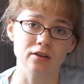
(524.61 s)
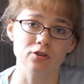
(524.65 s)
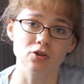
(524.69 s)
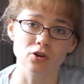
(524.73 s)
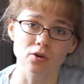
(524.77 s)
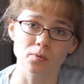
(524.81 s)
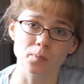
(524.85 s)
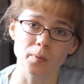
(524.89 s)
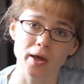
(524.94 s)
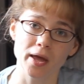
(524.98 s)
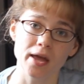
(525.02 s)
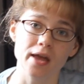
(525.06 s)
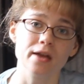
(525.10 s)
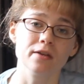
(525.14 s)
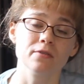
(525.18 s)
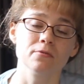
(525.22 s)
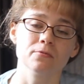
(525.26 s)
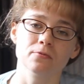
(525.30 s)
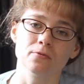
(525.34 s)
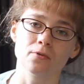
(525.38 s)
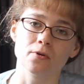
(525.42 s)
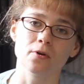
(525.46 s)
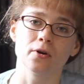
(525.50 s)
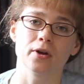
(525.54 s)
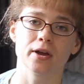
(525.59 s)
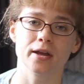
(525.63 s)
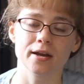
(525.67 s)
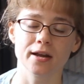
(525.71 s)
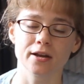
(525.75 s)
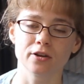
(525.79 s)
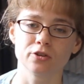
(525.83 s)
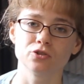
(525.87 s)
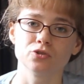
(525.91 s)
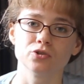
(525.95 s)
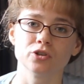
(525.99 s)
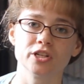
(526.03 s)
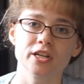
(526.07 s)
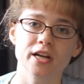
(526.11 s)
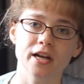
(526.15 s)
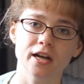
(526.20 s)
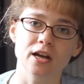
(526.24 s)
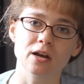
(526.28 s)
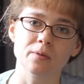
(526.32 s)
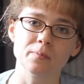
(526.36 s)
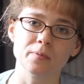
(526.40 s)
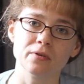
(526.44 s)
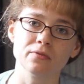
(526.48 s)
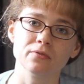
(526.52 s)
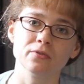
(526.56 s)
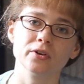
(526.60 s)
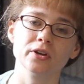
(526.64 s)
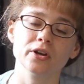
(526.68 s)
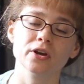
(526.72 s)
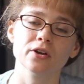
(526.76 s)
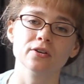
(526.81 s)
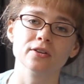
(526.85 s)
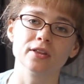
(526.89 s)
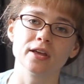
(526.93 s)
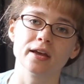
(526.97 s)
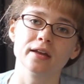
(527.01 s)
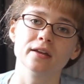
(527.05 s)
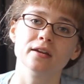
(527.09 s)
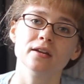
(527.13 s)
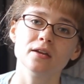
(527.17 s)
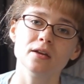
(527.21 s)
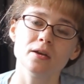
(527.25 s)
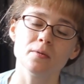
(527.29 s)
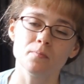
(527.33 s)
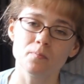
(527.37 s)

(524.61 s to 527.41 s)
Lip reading: you're paying for an extra checkup every year that